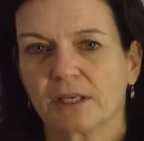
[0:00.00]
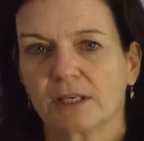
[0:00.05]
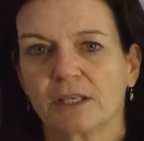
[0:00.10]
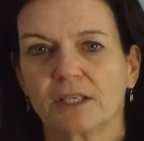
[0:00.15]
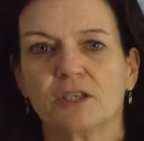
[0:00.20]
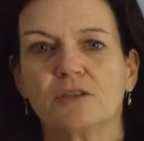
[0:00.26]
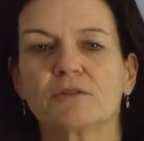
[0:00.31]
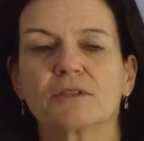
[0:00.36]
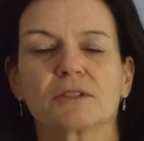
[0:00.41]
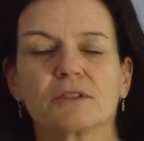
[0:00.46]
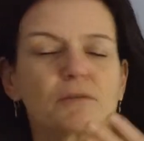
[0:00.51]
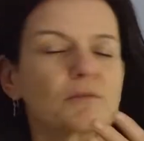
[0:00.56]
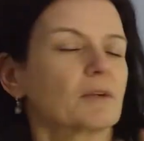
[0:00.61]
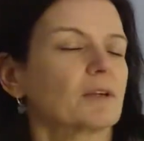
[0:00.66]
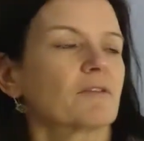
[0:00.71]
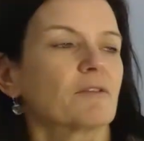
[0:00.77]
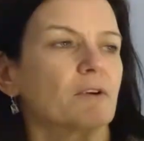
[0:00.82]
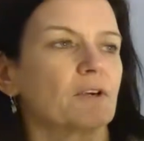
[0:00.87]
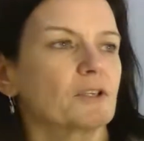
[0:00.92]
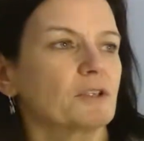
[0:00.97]
used to
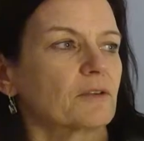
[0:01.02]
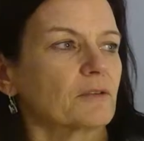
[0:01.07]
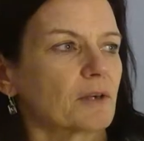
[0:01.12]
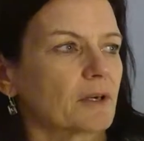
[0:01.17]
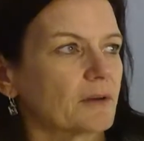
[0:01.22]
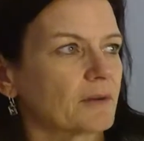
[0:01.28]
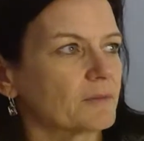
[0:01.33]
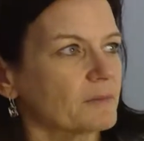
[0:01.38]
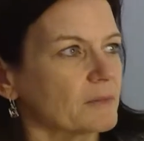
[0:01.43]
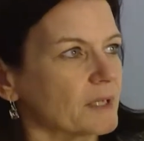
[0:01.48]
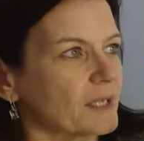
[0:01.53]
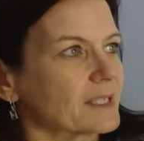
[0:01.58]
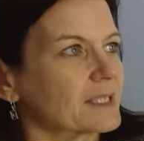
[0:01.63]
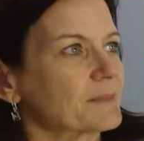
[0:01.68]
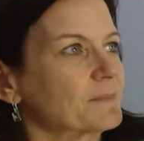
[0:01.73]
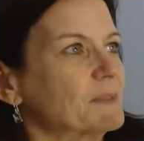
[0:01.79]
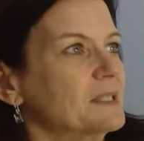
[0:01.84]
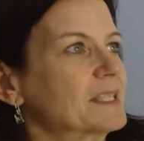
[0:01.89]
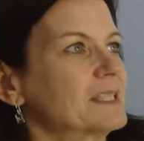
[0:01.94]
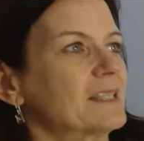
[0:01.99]
refer to a
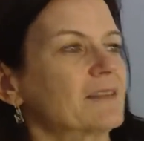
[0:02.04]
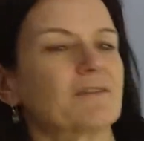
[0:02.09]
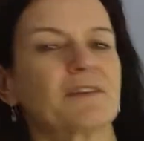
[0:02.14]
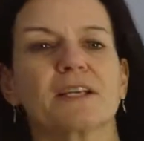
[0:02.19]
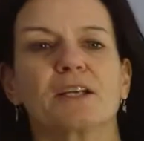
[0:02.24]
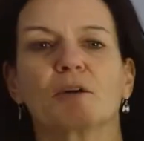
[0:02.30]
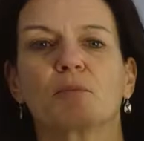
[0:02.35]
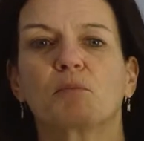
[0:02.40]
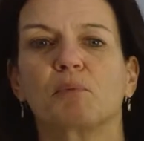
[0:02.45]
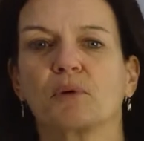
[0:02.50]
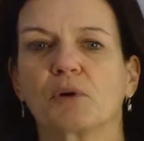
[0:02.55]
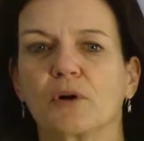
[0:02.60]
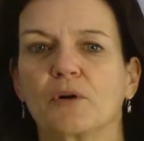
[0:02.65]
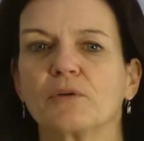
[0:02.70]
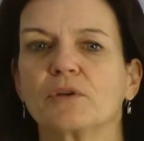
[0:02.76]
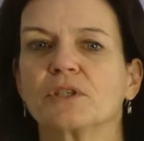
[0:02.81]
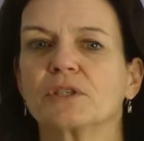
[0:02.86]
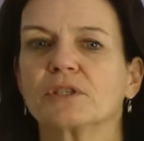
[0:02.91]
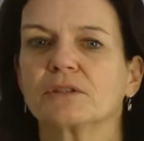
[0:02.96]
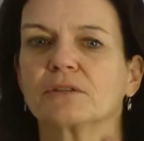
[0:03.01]
specific
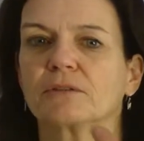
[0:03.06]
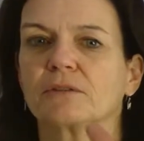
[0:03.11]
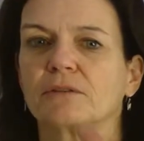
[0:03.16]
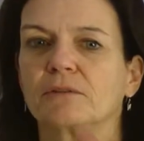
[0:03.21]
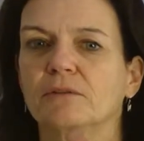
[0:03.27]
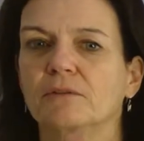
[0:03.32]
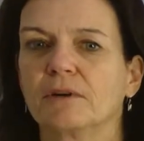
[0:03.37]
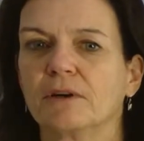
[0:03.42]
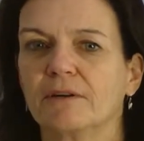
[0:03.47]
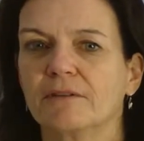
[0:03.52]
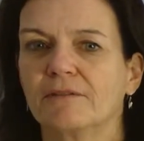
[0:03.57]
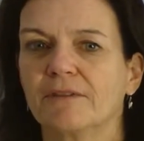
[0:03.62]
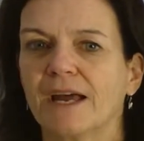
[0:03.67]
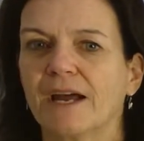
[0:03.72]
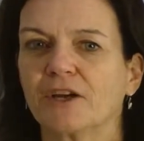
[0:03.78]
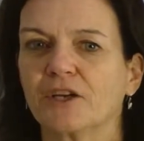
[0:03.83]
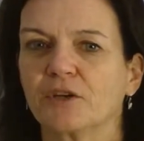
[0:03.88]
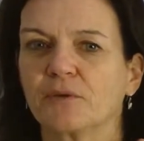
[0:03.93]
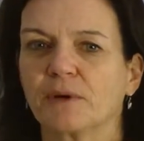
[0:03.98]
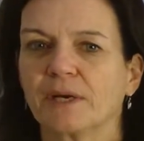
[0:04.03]
approach to
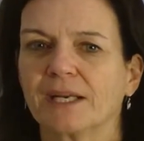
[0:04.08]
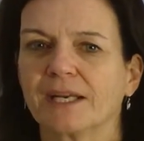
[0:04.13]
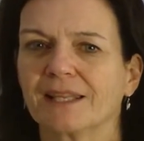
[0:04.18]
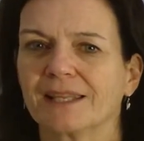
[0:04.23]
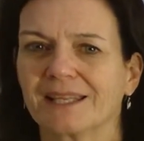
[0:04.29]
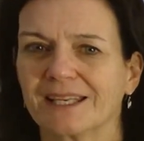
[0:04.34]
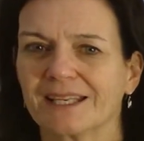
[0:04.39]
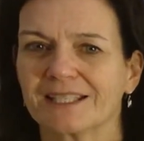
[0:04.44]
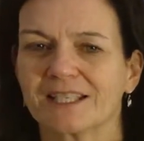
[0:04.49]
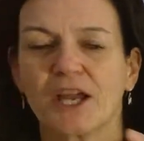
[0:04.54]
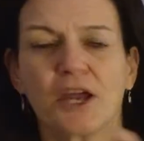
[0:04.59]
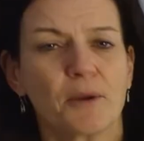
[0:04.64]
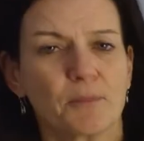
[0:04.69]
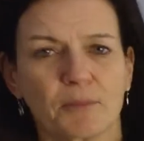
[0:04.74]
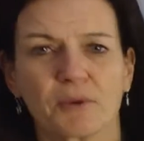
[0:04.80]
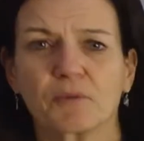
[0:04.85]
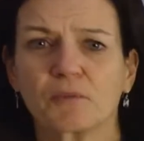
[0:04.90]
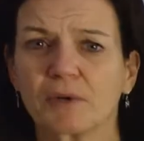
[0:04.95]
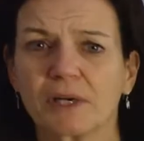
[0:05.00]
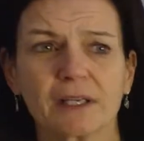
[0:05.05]
evaluating things.
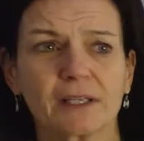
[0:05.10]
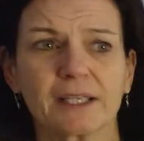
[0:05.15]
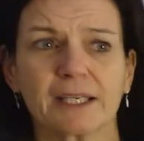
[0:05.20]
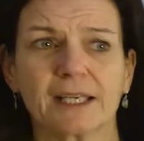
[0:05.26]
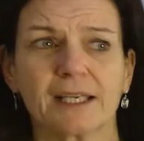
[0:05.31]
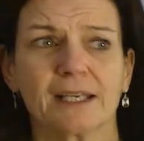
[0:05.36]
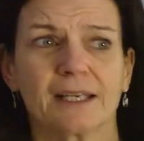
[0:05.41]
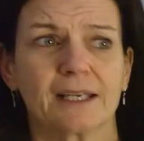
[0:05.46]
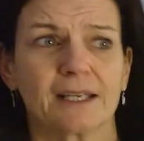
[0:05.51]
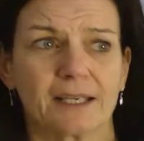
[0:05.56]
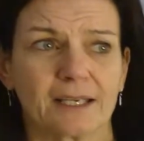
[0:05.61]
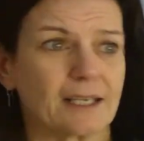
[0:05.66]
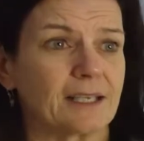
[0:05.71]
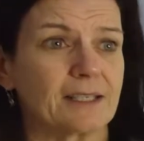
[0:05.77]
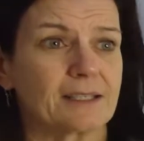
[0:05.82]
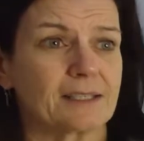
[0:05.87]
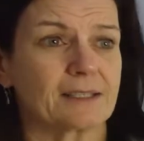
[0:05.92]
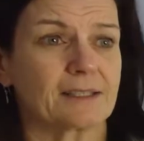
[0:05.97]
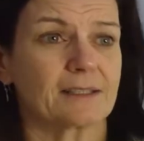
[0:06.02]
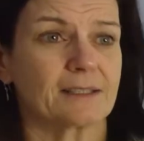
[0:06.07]
But really,
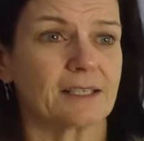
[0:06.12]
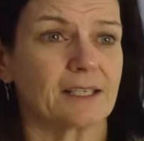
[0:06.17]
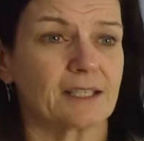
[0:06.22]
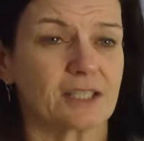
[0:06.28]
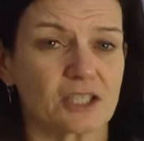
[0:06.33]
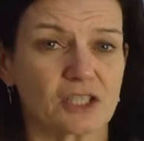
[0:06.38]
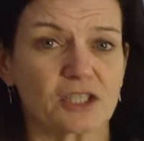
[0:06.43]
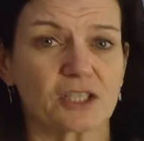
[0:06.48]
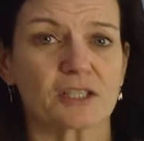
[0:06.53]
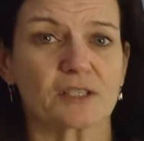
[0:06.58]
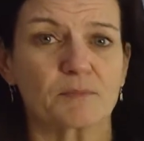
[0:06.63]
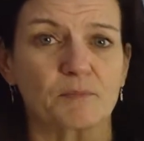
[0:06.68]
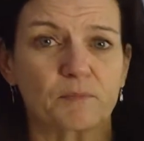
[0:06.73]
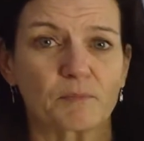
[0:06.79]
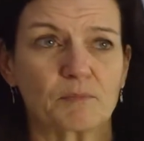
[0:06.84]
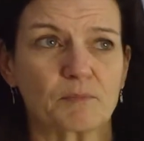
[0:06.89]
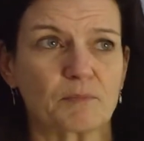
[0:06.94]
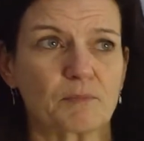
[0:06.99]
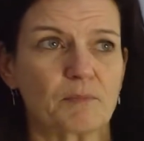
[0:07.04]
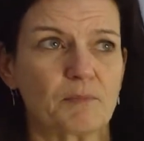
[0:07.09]
it's just
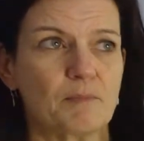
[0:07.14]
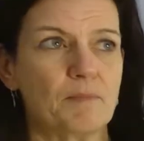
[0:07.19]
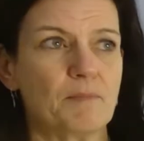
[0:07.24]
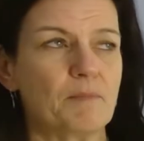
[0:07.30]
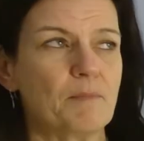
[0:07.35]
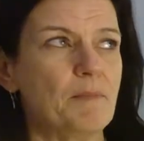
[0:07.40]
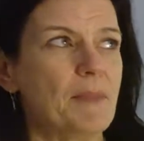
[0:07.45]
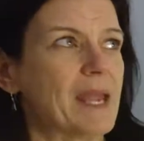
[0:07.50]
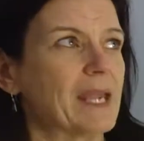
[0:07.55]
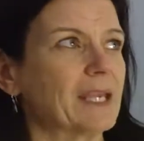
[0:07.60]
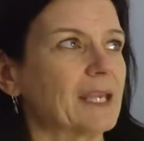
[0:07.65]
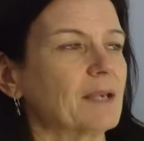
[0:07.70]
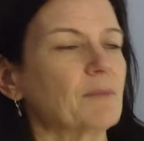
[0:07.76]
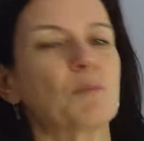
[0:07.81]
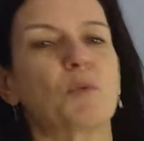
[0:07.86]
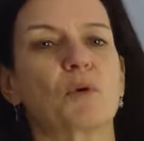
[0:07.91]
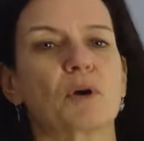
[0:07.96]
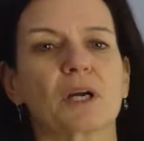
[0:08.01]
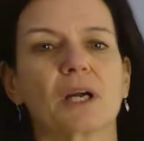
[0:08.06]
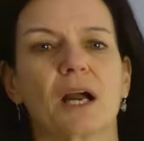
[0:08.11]
making
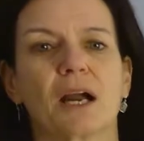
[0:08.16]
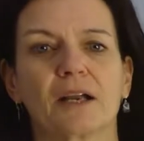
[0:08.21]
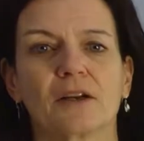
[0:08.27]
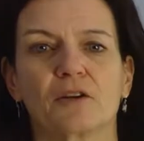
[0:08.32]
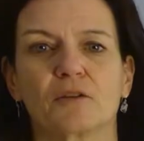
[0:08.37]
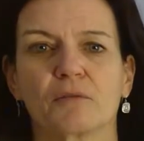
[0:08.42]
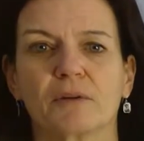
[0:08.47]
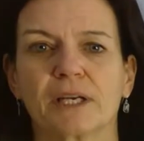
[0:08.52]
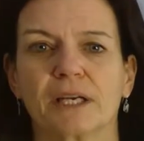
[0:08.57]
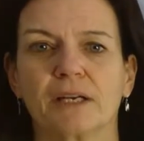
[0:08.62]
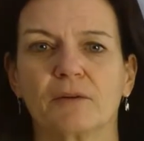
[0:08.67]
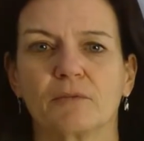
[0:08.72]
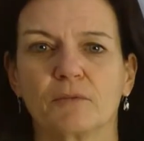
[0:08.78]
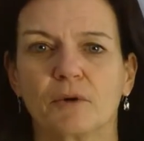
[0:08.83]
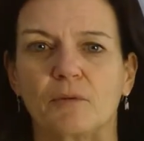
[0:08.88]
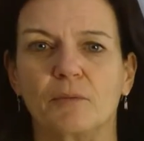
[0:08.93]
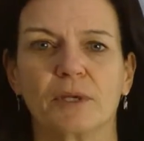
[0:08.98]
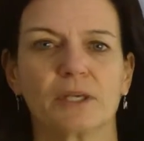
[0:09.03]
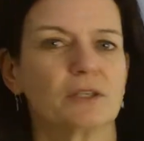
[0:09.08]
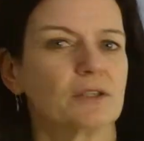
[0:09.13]
more concrete
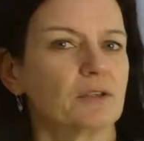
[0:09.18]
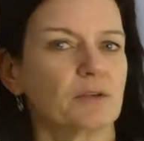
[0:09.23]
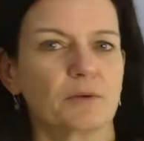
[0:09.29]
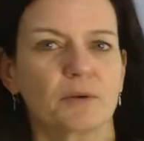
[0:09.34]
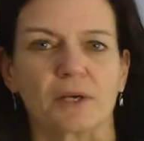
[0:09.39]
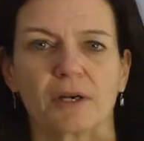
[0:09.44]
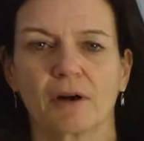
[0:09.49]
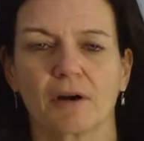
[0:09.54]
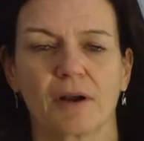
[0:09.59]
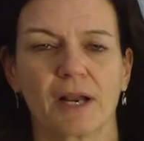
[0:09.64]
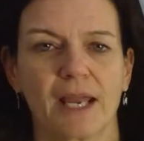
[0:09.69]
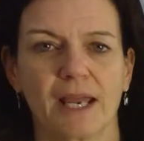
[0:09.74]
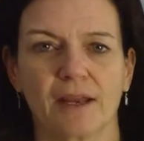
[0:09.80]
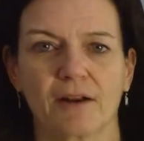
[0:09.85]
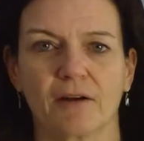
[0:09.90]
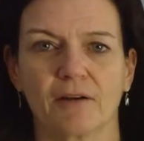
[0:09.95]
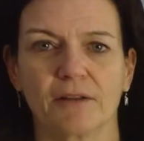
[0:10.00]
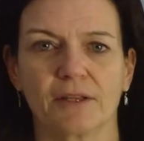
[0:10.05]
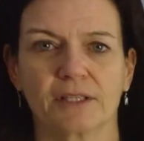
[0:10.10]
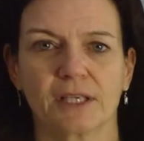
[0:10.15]
what we do in our head
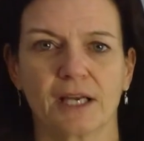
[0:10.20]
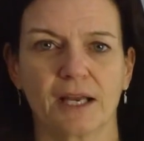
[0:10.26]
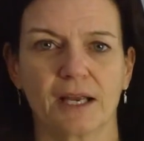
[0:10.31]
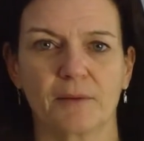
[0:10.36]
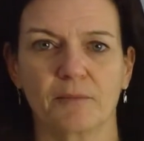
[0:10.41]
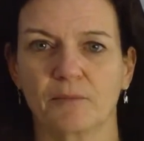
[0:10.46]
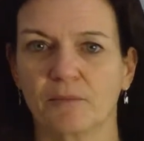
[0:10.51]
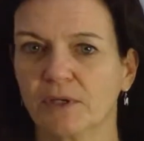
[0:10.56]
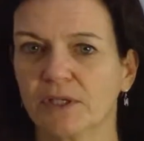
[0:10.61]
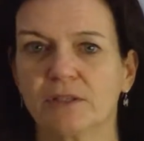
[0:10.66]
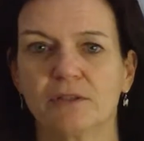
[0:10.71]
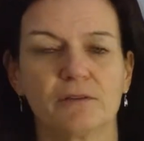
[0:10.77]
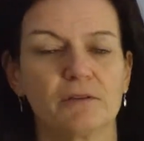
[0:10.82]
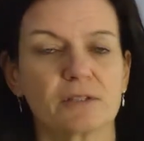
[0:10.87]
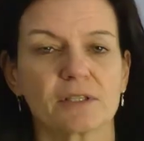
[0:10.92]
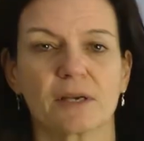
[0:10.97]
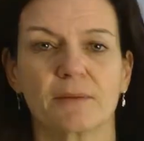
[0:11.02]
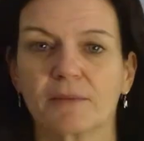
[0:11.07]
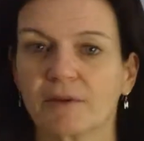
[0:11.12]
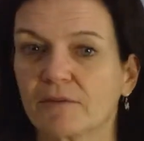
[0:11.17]
all the time. If we do
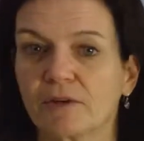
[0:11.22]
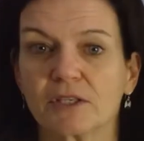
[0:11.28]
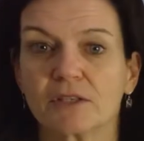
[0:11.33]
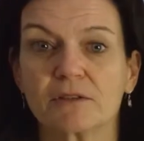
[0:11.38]
something,